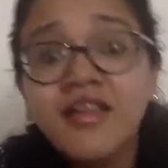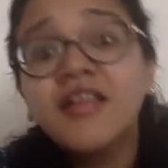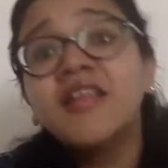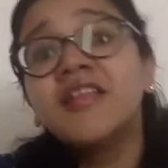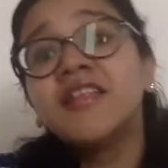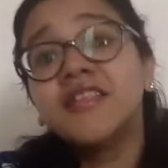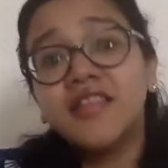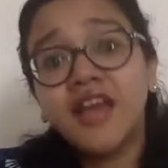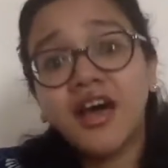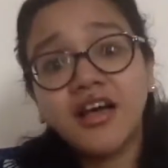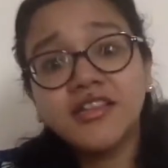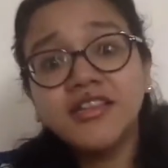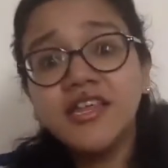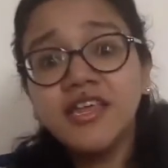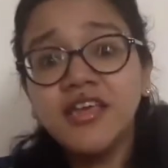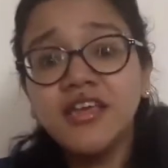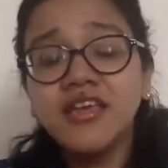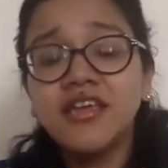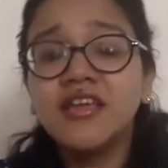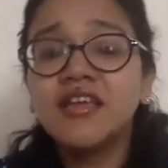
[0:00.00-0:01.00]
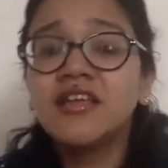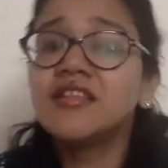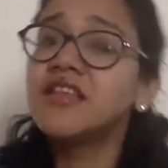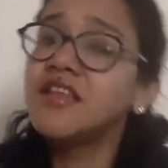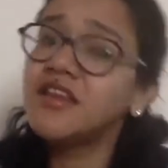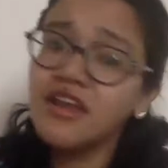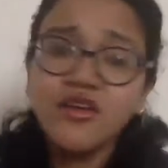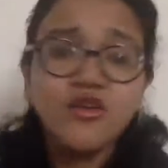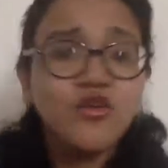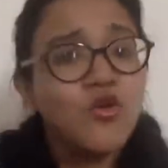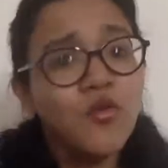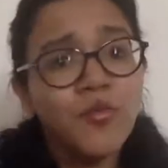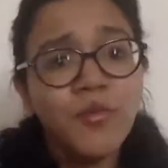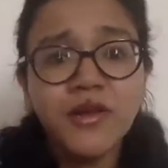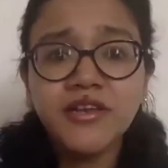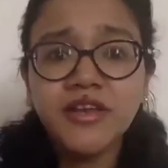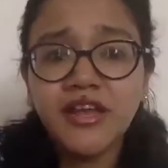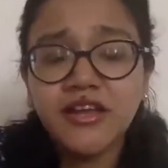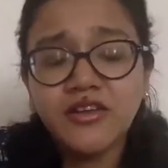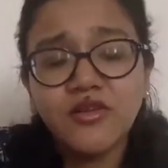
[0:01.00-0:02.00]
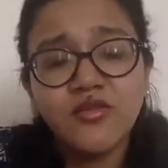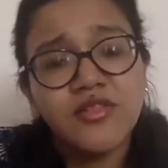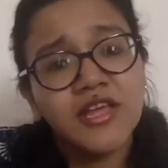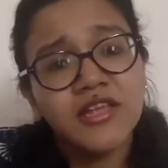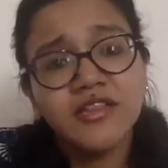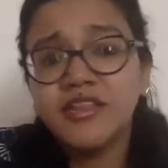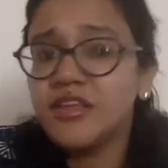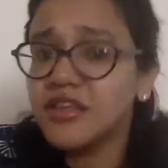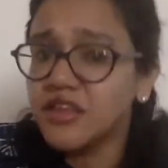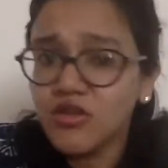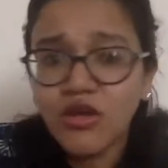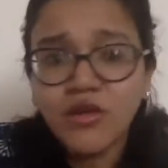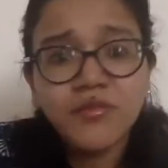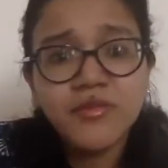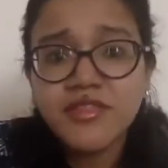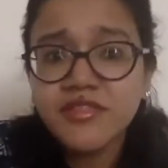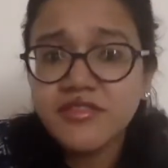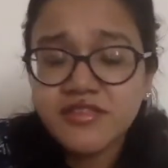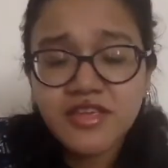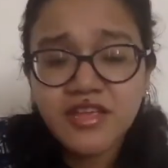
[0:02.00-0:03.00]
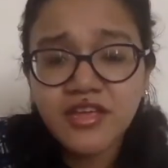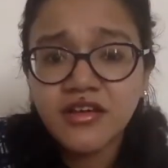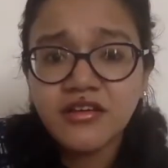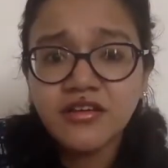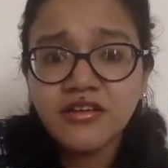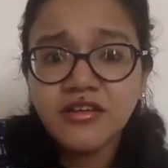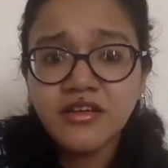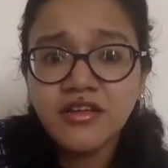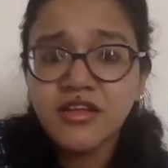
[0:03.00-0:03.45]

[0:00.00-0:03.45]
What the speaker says: Dadi, there are no potatoes. I think you are mistaken.